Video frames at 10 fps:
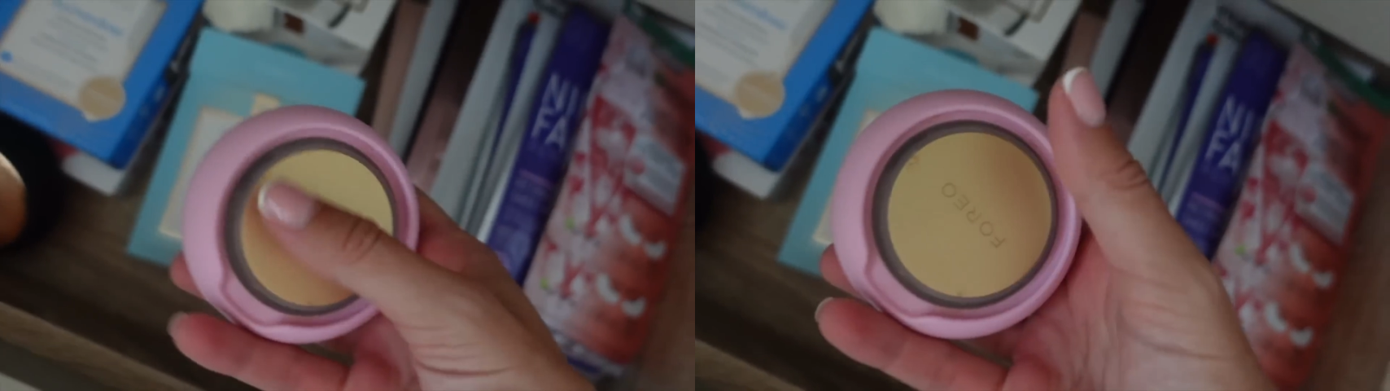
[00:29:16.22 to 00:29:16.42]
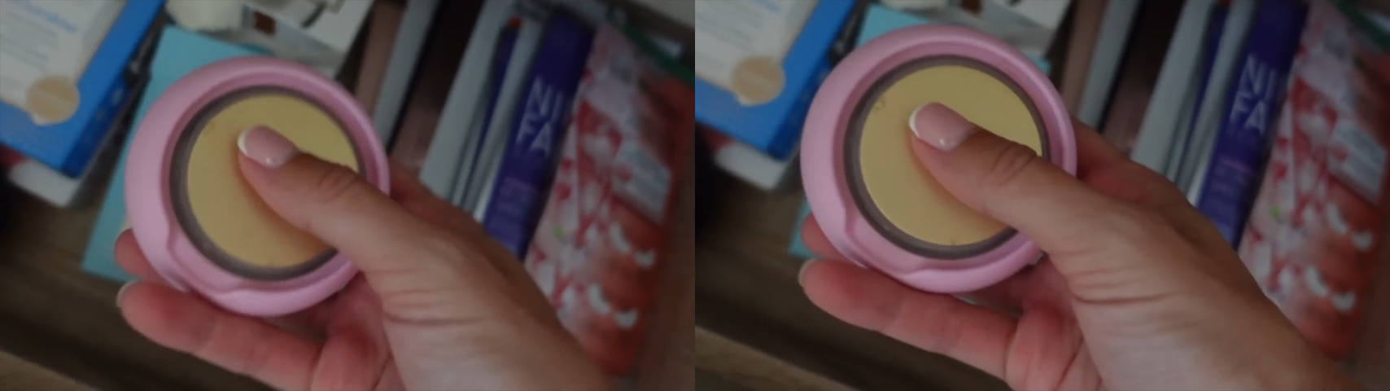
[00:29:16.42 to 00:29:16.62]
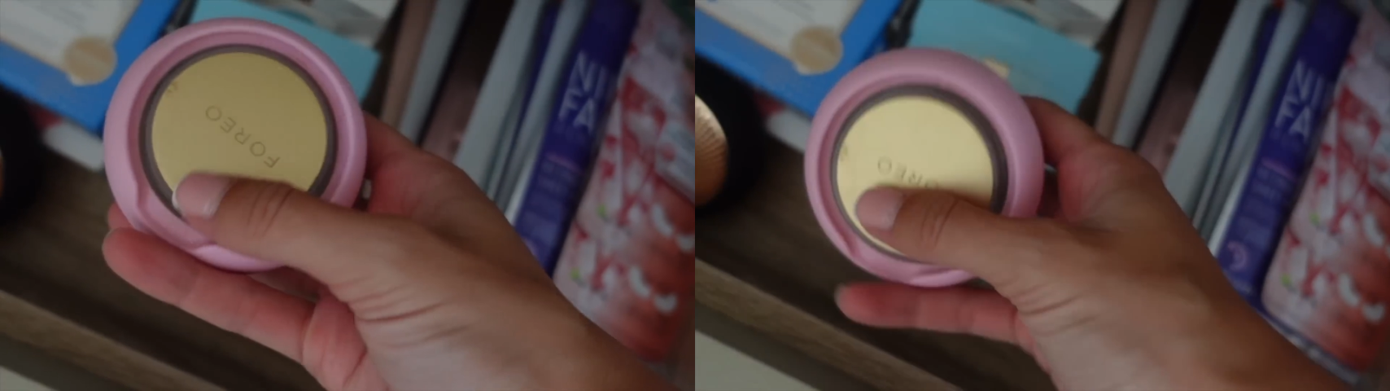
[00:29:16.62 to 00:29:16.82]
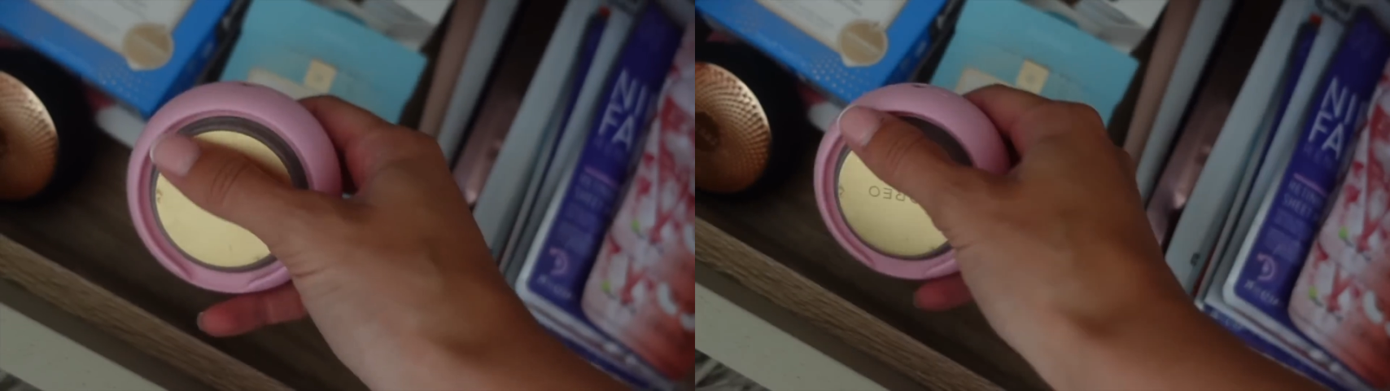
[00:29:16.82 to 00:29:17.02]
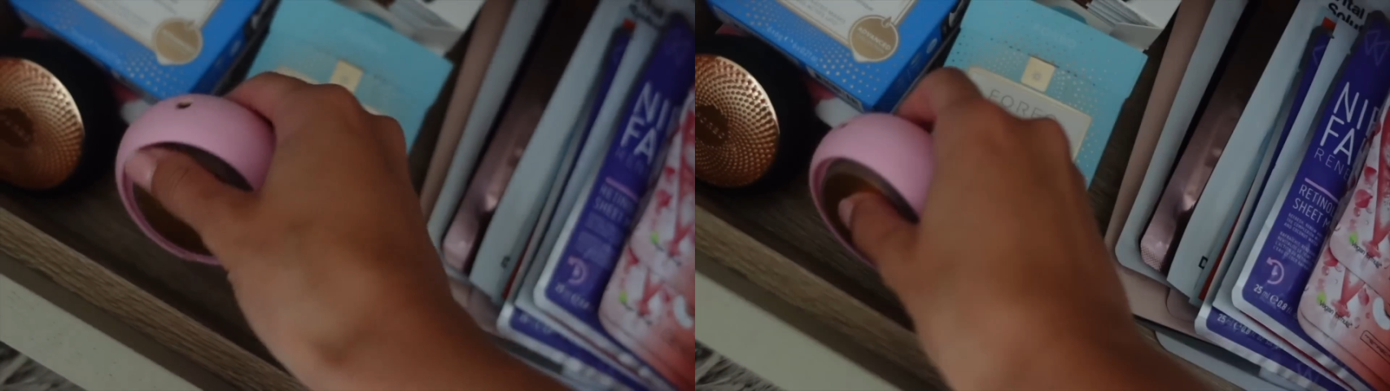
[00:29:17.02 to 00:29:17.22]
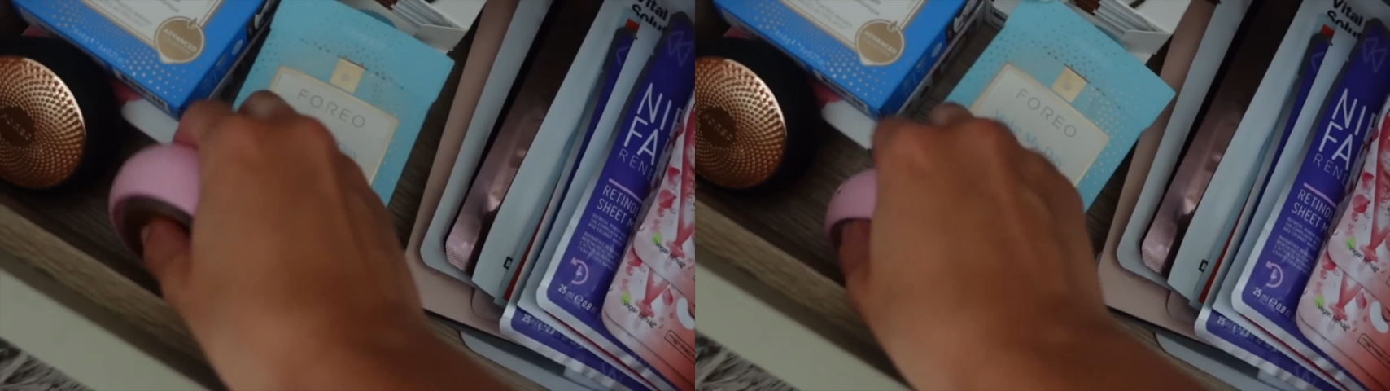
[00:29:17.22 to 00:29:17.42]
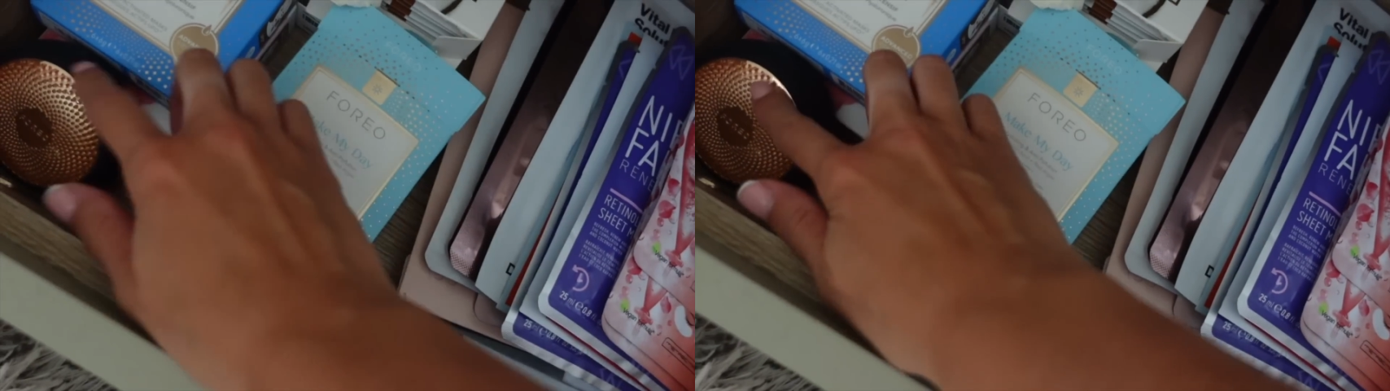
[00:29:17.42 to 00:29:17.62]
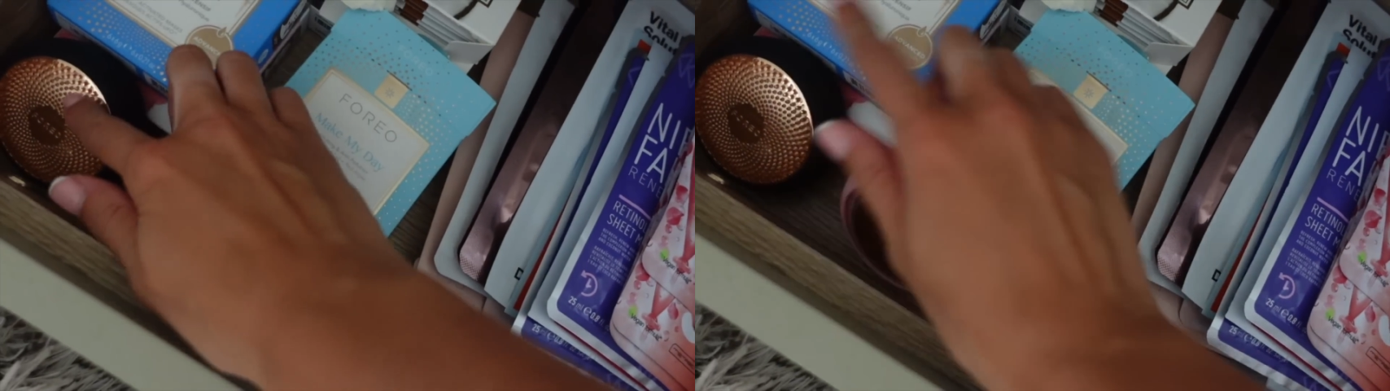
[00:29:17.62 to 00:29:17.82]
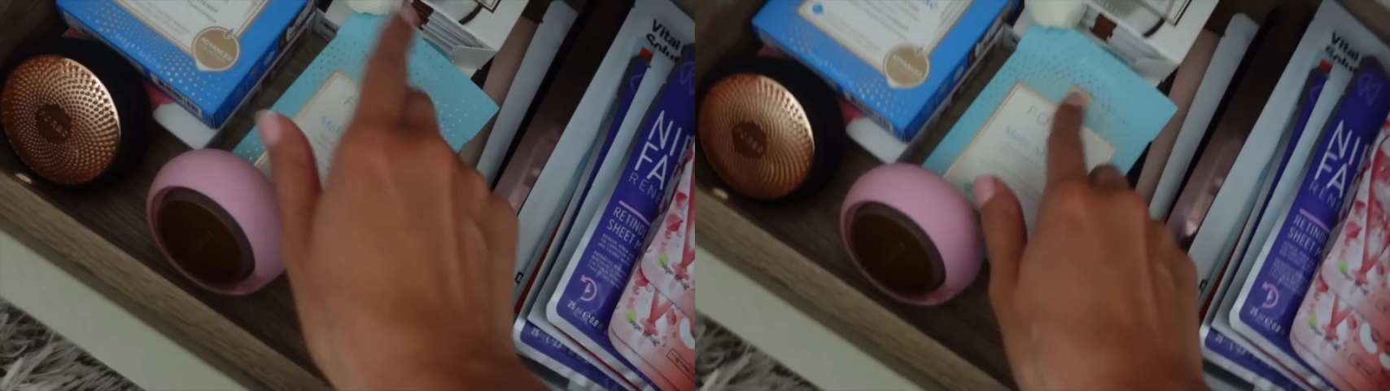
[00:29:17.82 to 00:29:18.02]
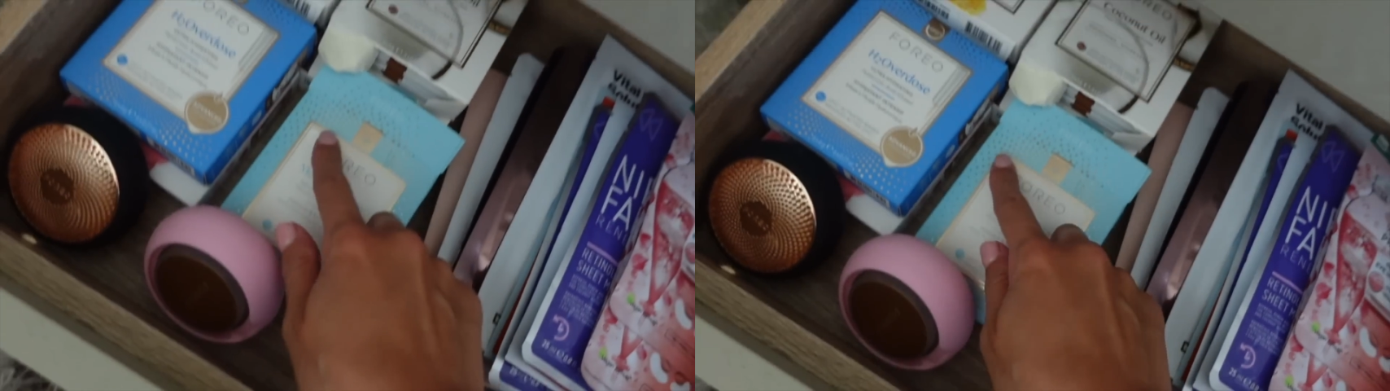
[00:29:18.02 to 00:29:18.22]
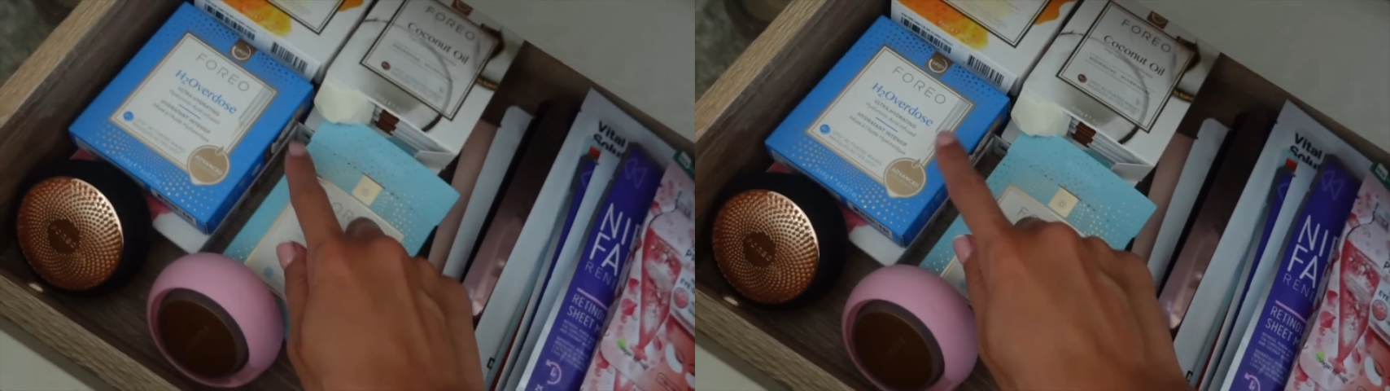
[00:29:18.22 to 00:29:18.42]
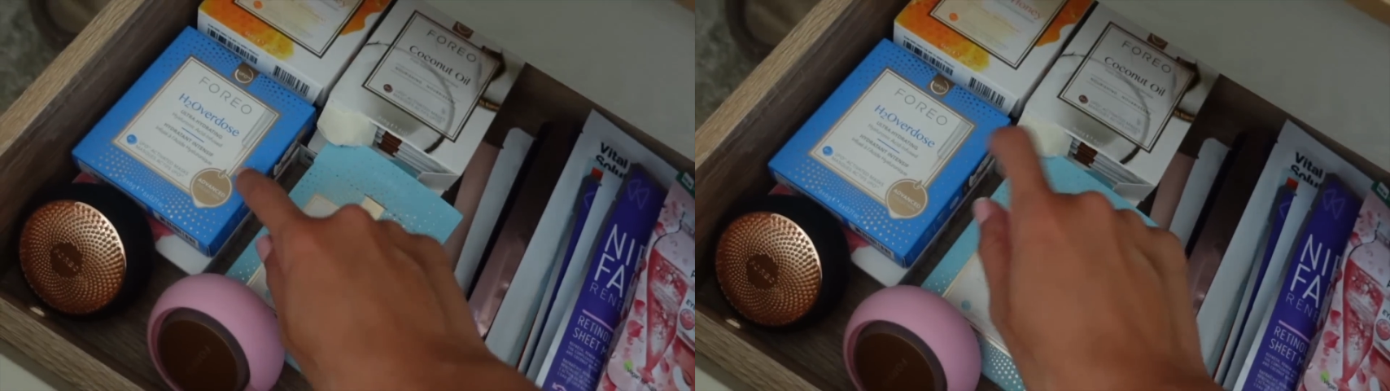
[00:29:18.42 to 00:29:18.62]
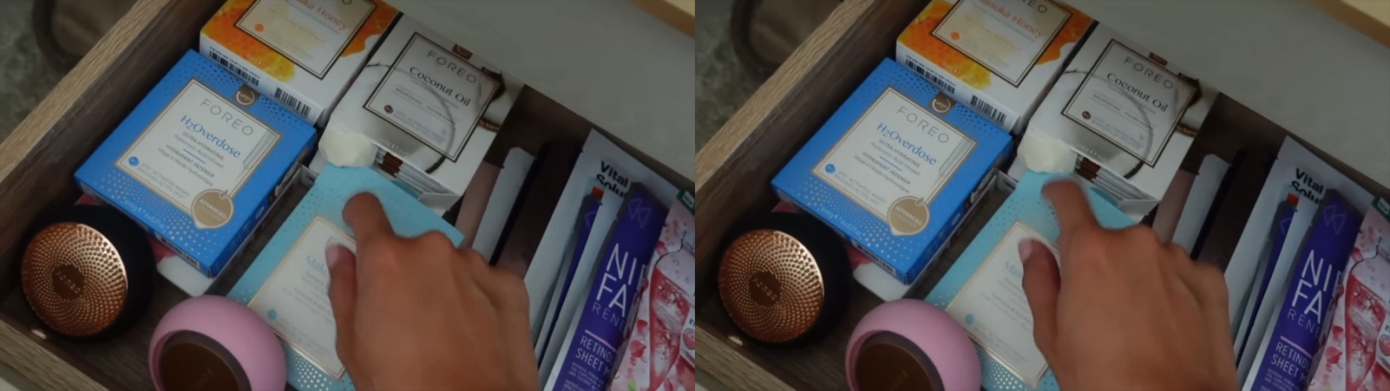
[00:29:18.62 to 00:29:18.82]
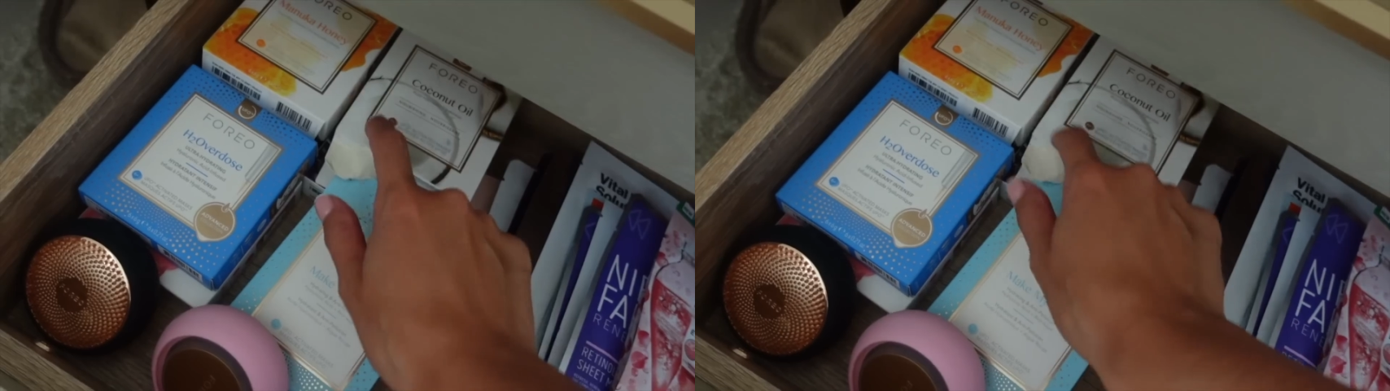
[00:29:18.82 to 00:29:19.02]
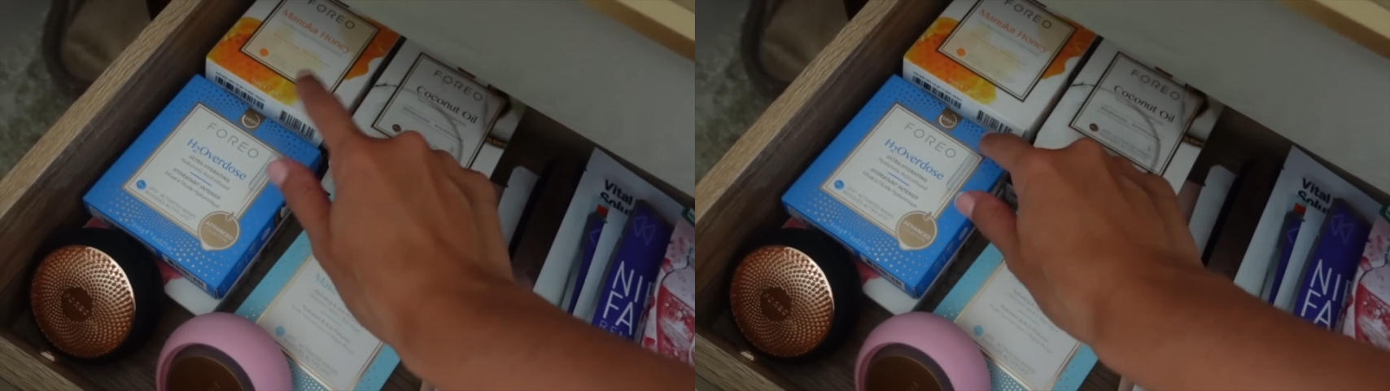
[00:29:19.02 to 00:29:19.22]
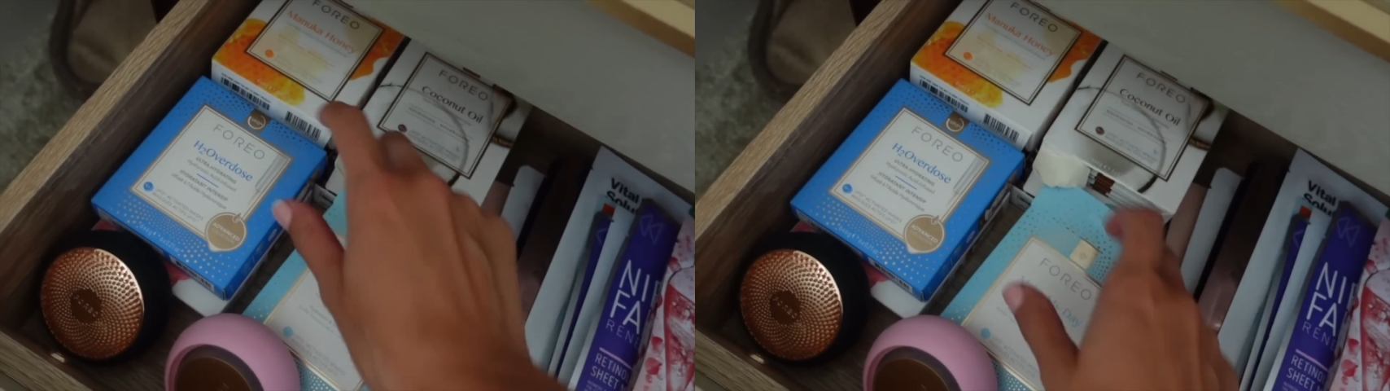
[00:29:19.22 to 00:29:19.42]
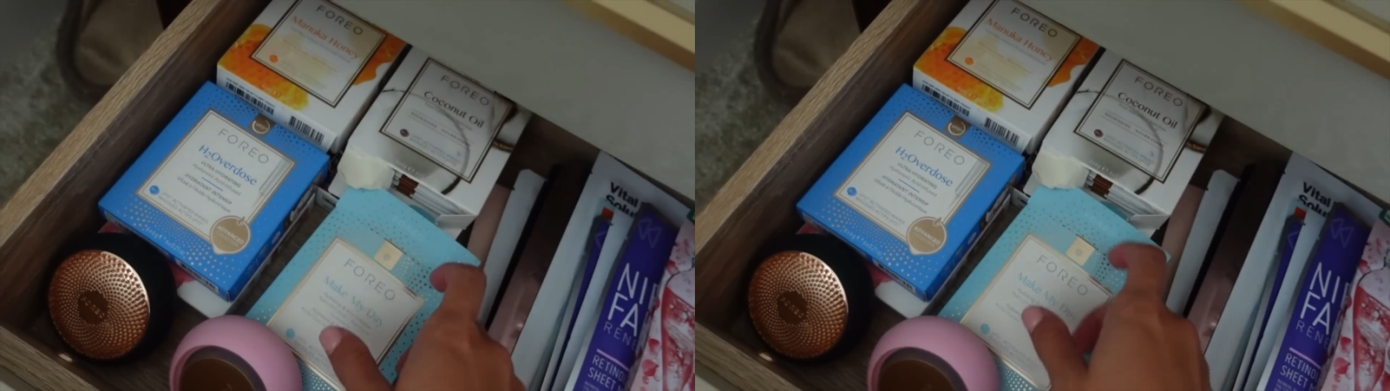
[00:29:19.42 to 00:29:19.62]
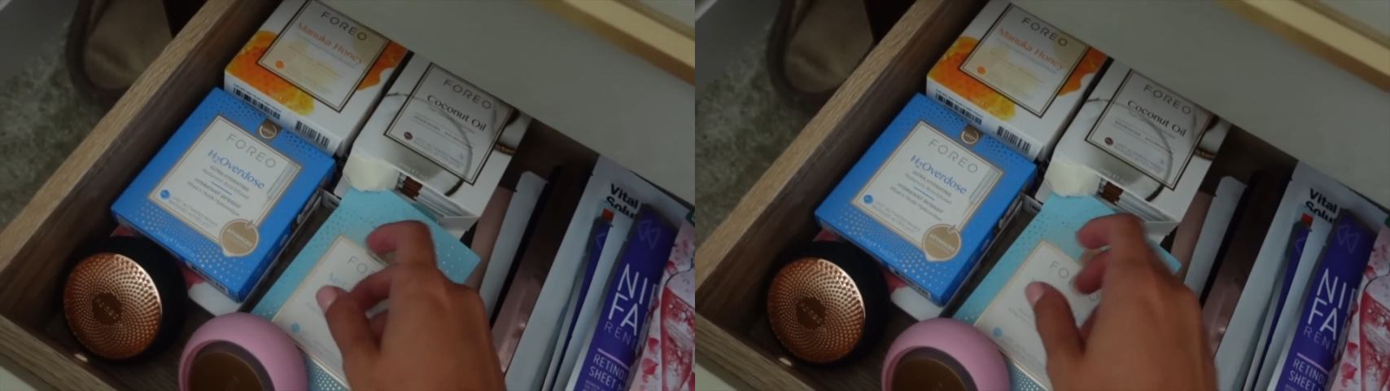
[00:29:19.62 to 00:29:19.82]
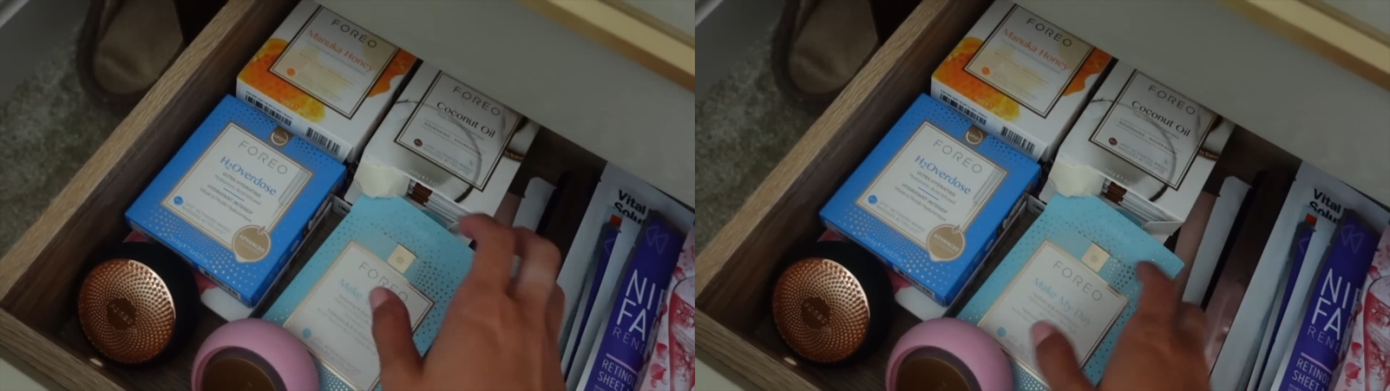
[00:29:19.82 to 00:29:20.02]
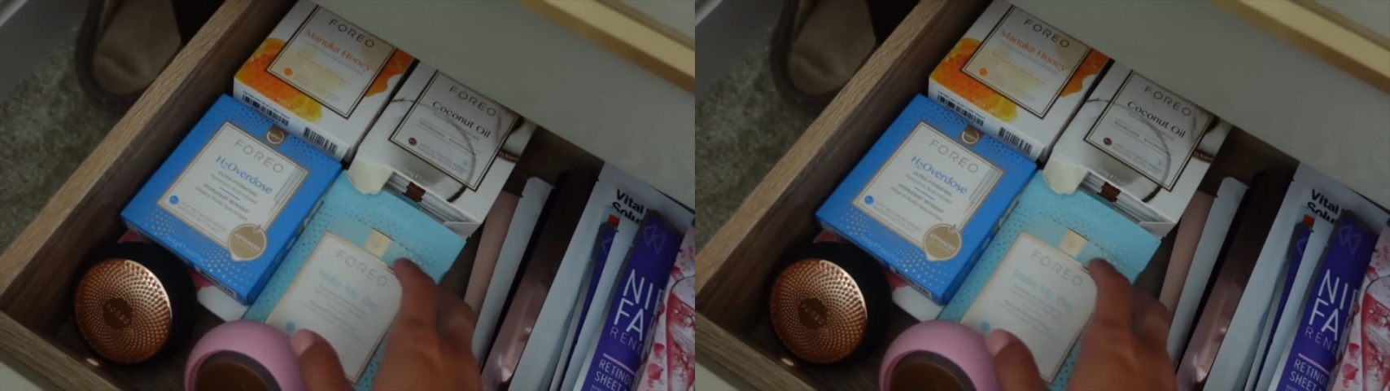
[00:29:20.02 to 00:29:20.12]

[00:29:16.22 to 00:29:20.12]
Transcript: [unreadable: no face in view]